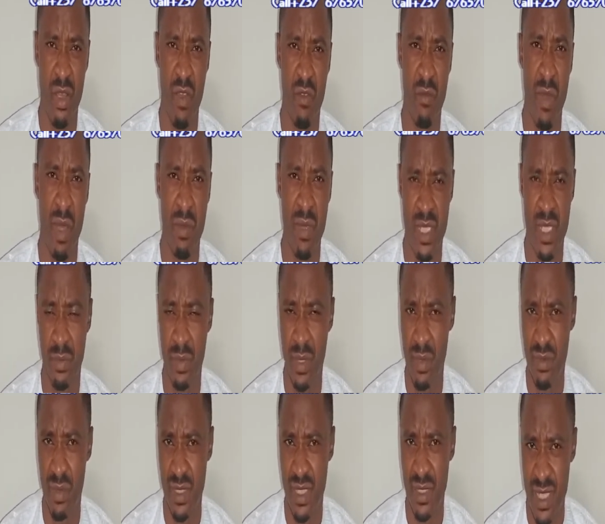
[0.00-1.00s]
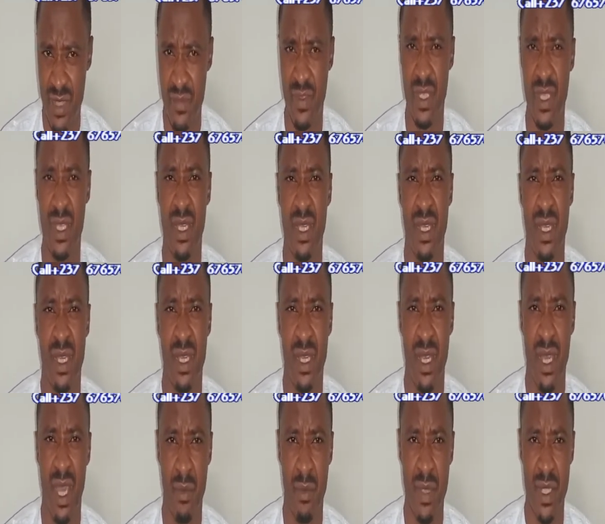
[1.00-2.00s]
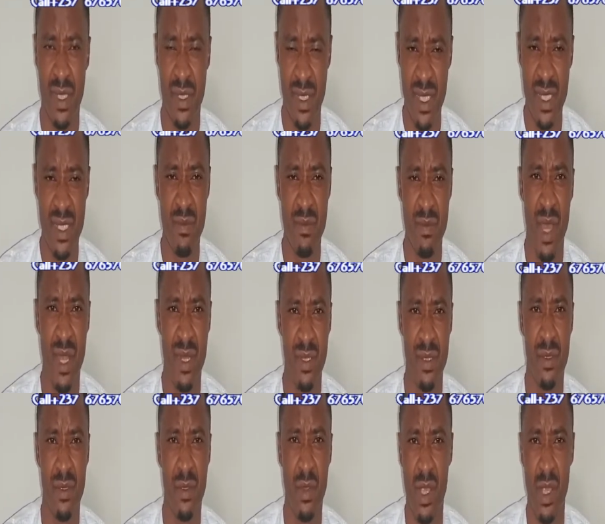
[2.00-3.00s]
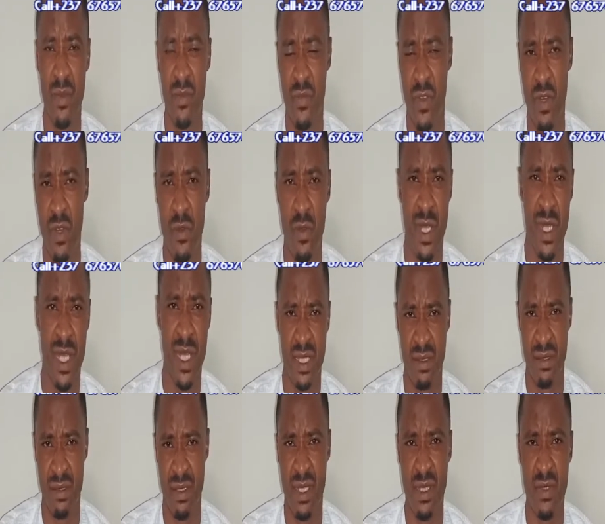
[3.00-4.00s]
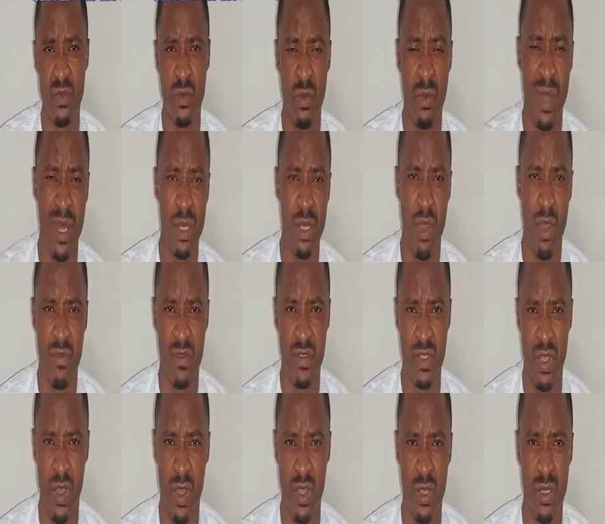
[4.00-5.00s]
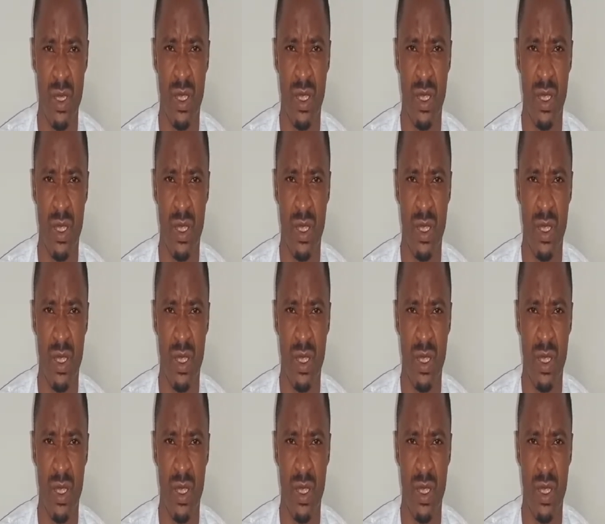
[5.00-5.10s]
of my major prime TV. This man, knowing very well that this woman loves God,